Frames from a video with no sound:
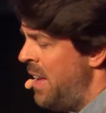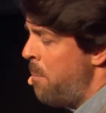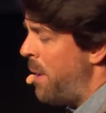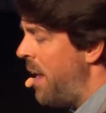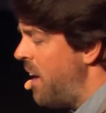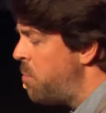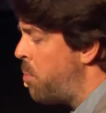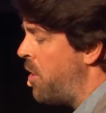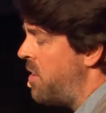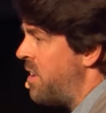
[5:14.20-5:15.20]
My last
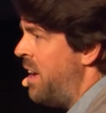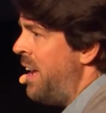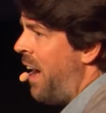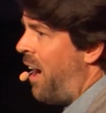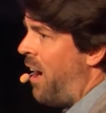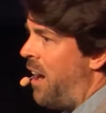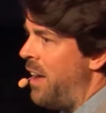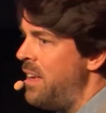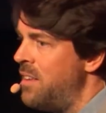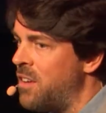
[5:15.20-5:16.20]
point
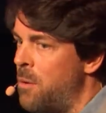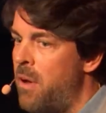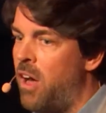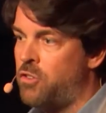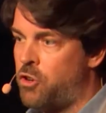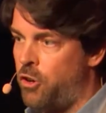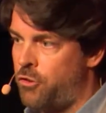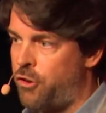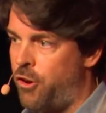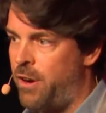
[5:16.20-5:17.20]
is about
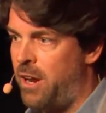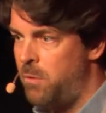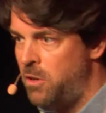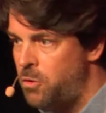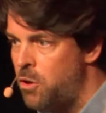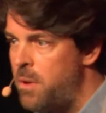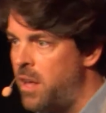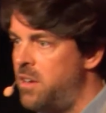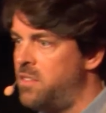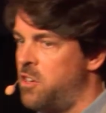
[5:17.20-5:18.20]
culture, and we'll talk
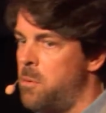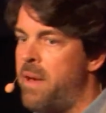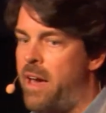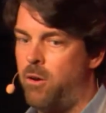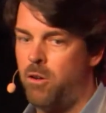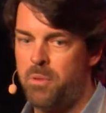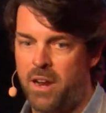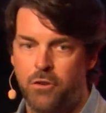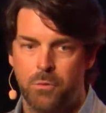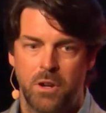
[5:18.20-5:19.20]
about this in the panel, but
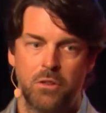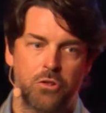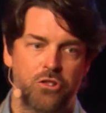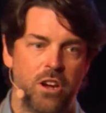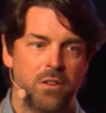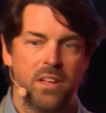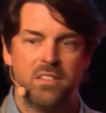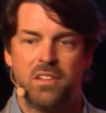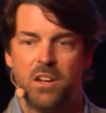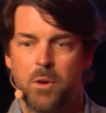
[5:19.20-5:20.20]
I just wanted to share that
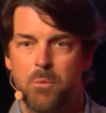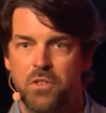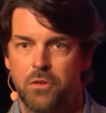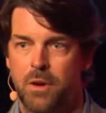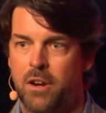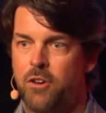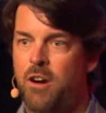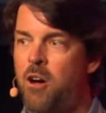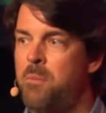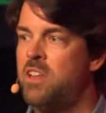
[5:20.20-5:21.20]
statement with you. I don't know
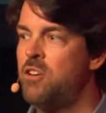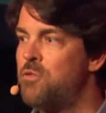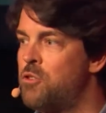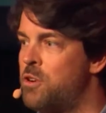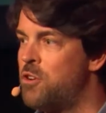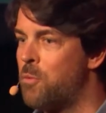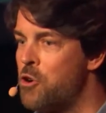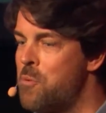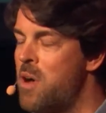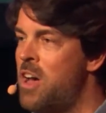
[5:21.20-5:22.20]
how many of you in the
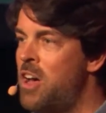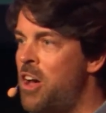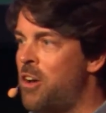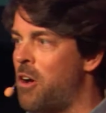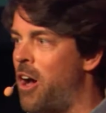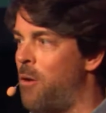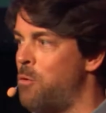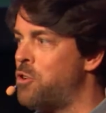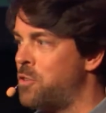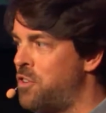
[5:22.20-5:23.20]
room
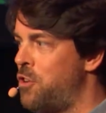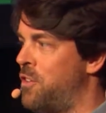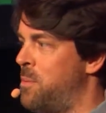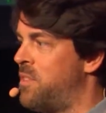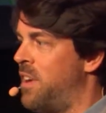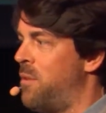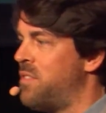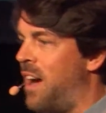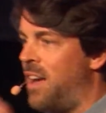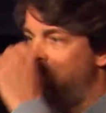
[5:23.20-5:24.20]
would consider themselves
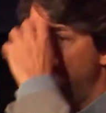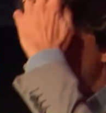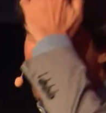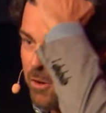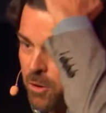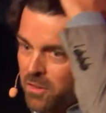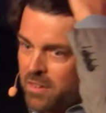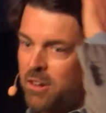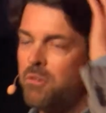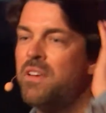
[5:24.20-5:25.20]
as millennials.
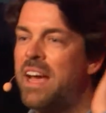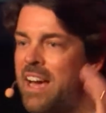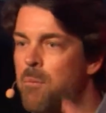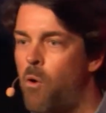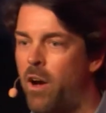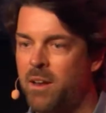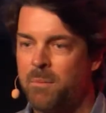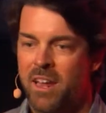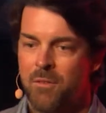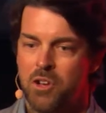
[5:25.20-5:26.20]
I don't think I am one. I'm
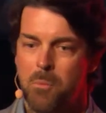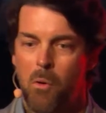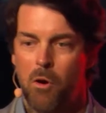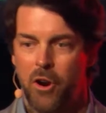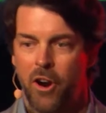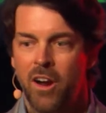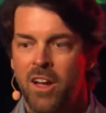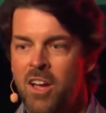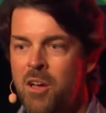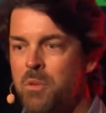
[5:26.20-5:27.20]
kind of on the border.
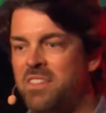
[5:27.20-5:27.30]
But